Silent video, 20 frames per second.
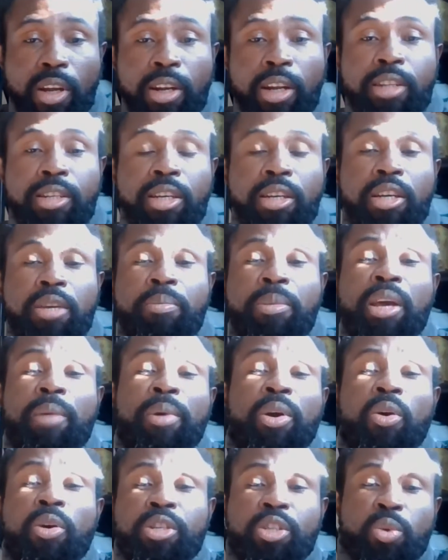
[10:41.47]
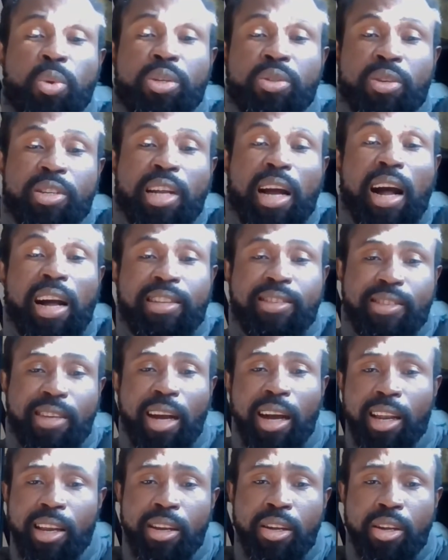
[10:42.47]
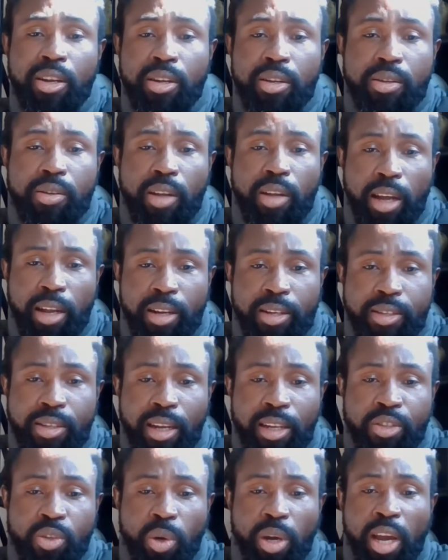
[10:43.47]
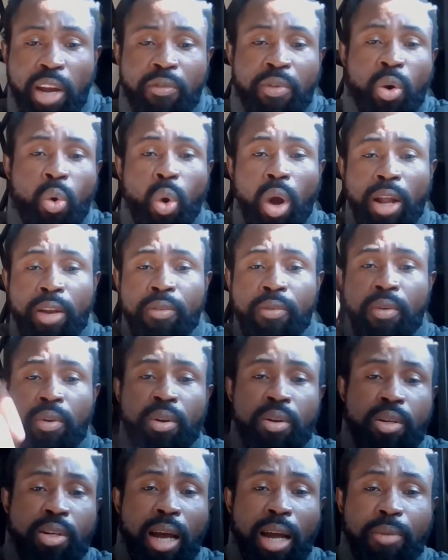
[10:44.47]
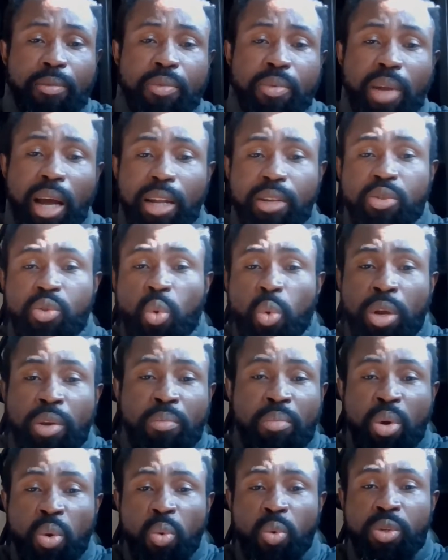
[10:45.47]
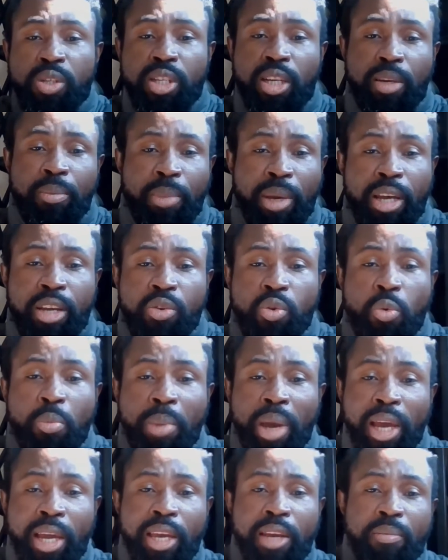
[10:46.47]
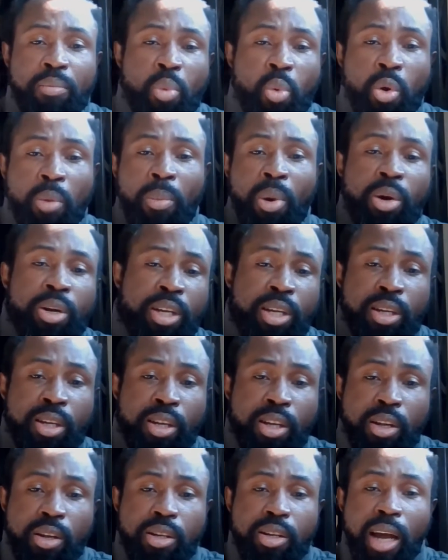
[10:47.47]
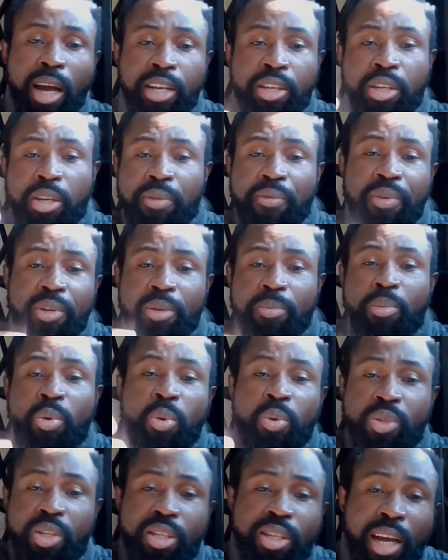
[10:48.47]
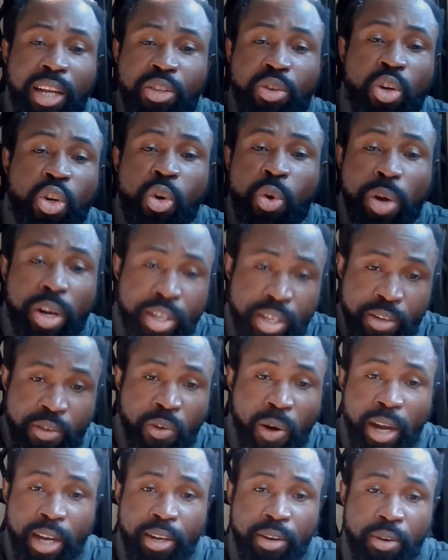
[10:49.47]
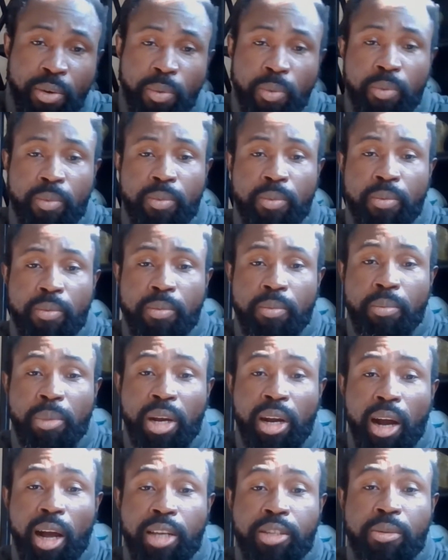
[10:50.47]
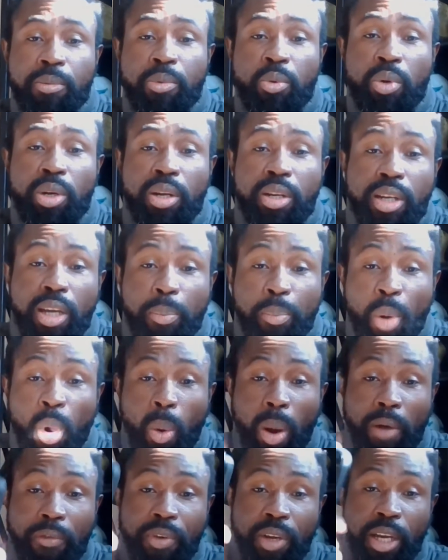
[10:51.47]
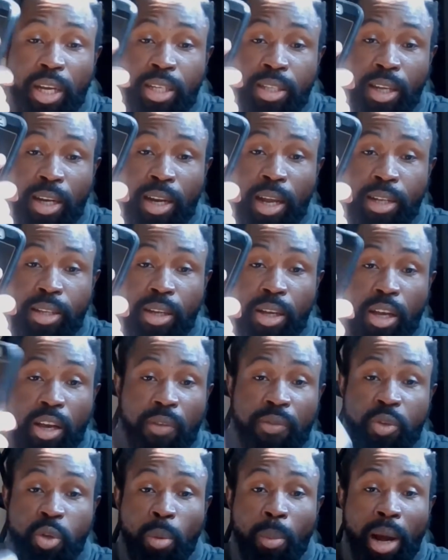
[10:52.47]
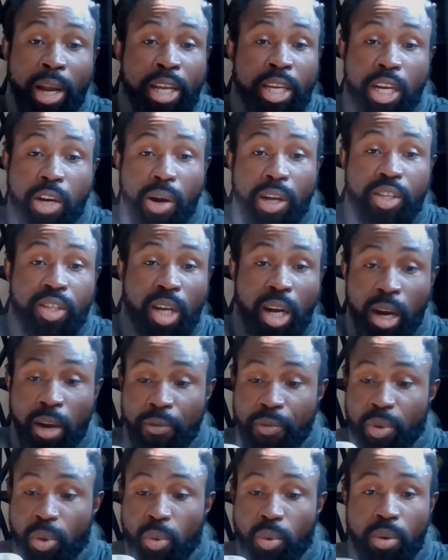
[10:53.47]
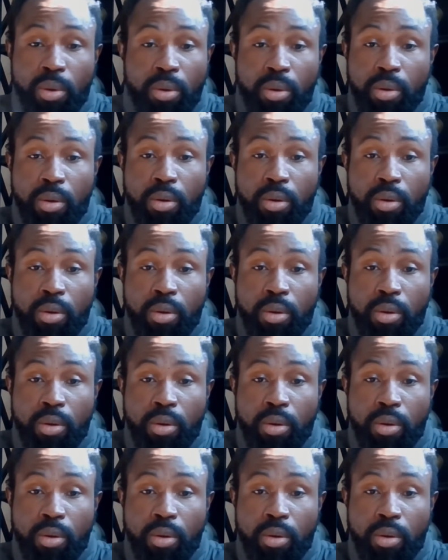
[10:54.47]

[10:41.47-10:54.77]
And I think he maybe go show it to dancehall. Understand? So everyone that that doing music, man, you making more money than even the music that you're creating right now. Because the, the, the power of the internet, if somebody hear a song of you,